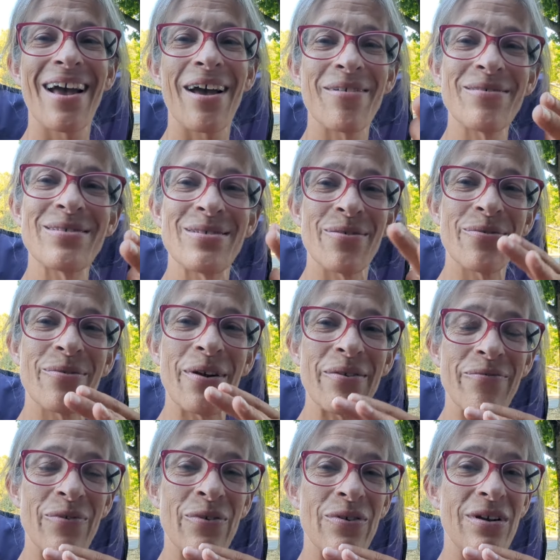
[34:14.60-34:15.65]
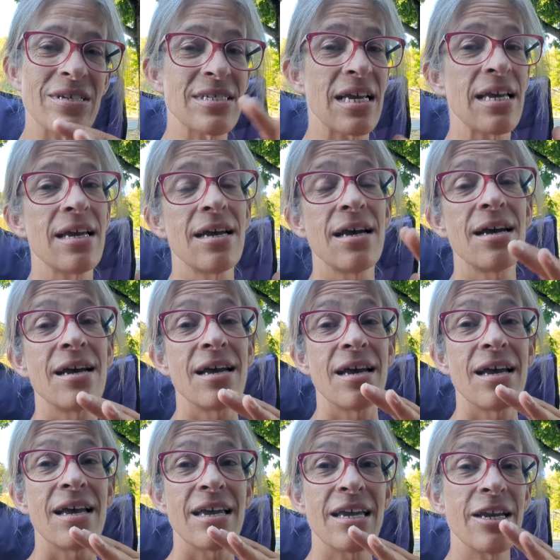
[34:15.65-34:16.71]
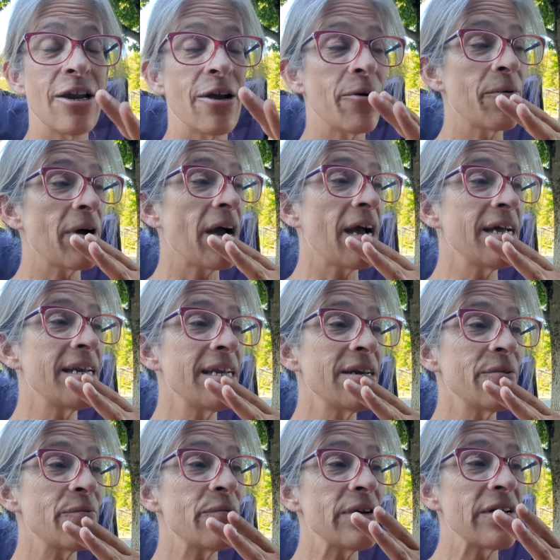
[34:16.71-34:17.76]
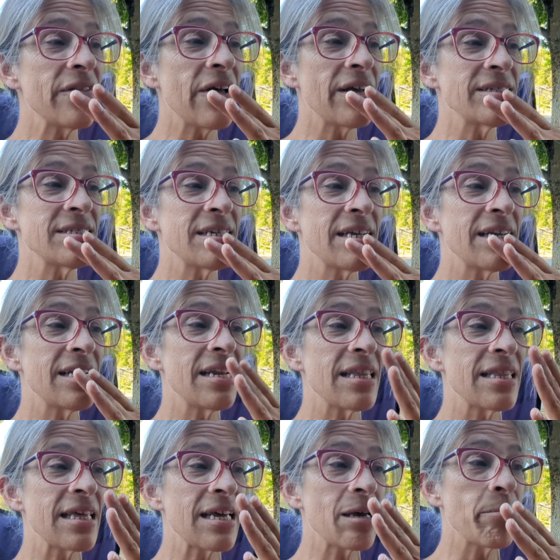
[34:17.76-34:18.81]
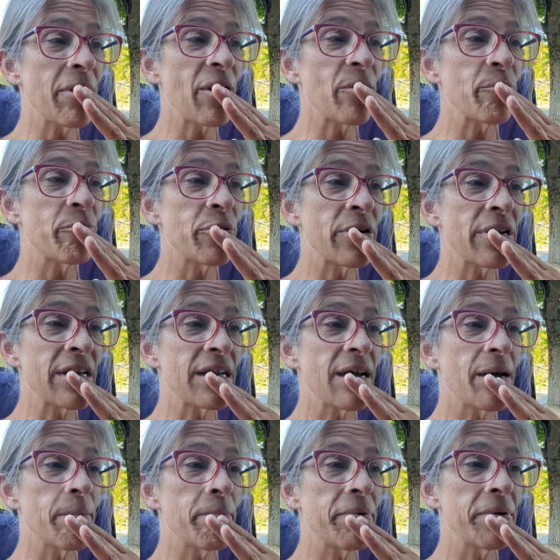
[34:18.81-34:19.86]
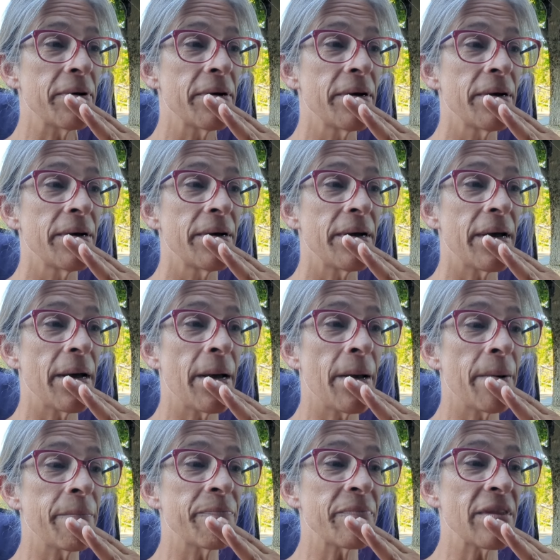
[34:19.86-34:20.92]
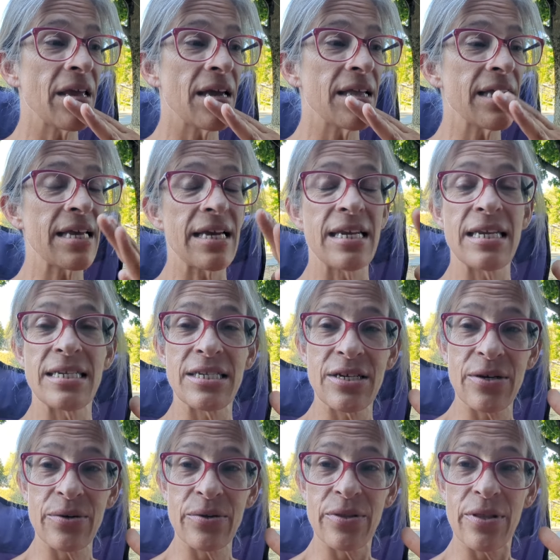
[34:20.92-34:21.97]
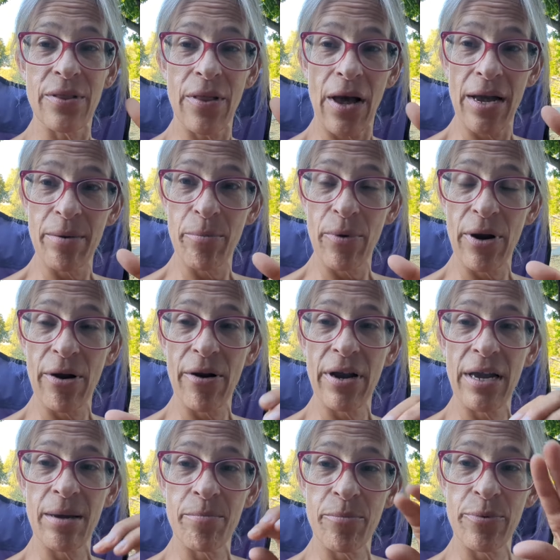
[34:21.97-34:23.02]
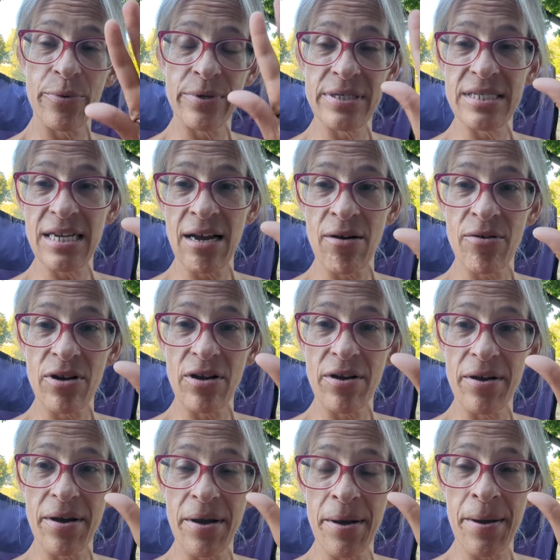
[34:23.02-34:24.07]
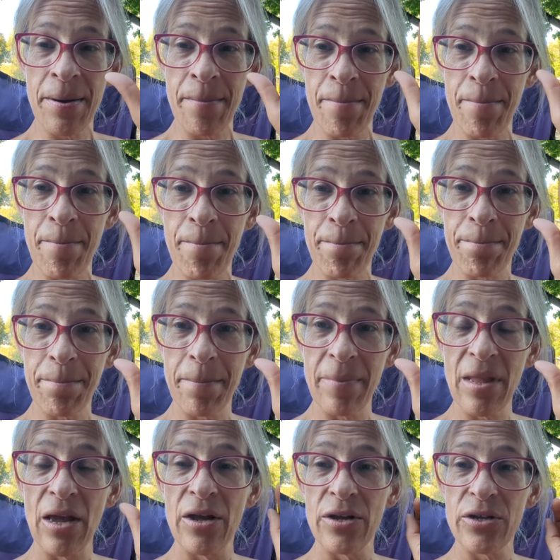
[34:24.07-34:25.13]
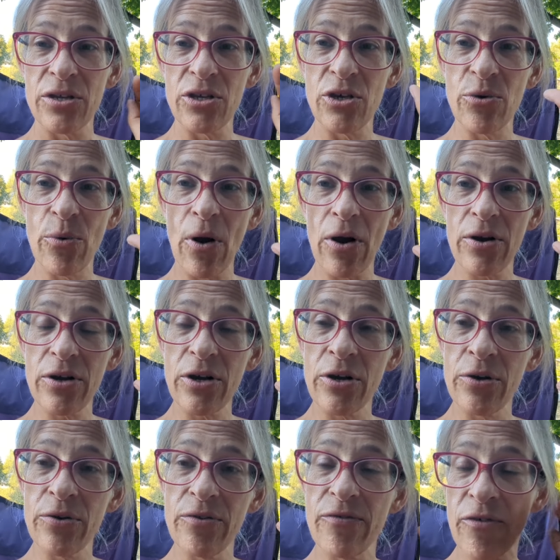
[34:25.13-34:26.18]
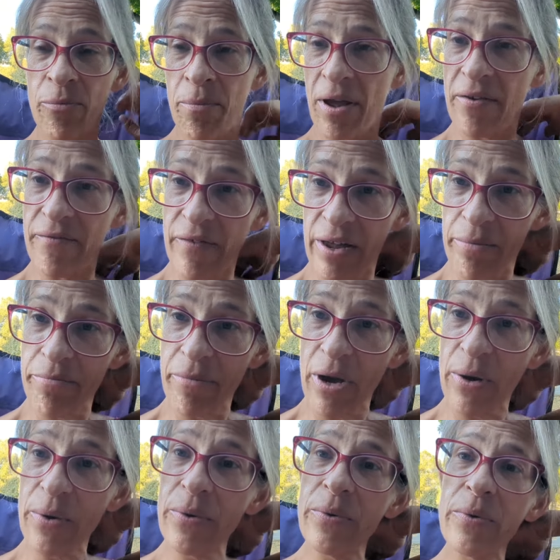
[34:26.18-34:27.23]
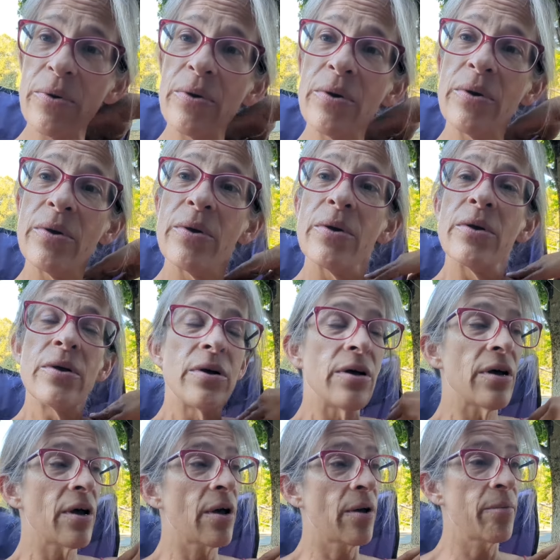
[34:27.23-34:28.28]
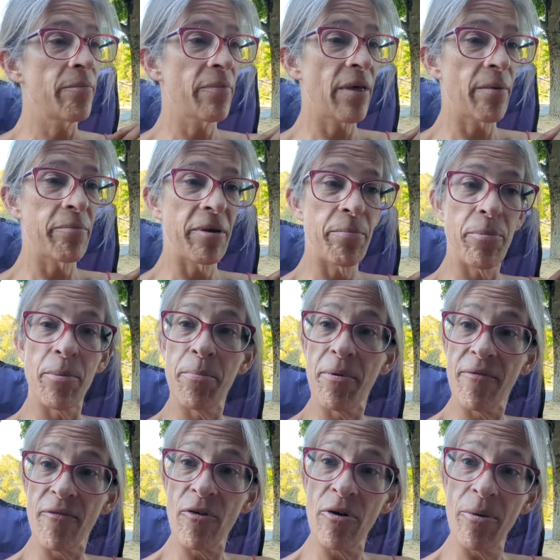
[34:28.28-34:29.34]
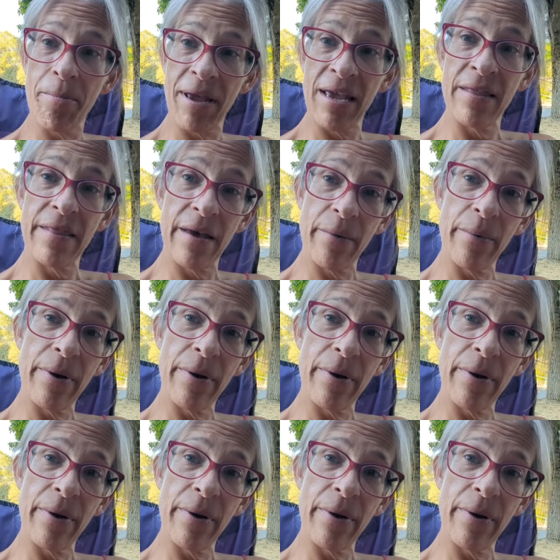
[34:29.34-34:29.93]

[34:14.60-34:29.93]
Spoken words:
I was so grateful because I didn't realize and I didn't think about putting up, I need to go to the library and print out a, QR code for my Venmo that people prefer to pay that